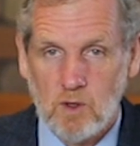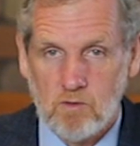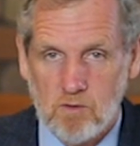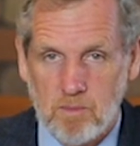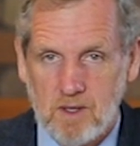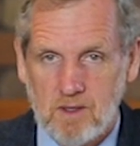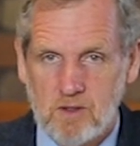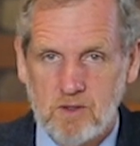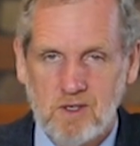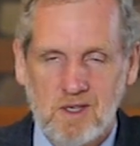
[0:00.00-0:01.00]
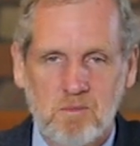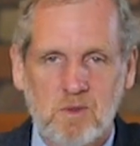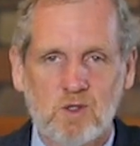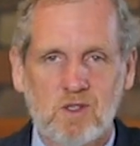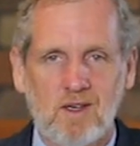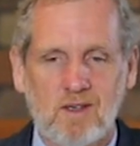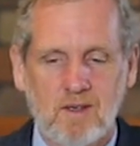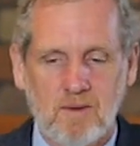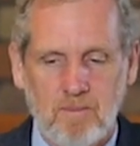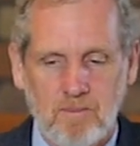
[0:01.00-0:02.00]
don't repeat the same
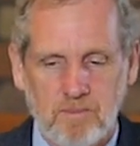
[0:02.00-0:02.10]
mistake.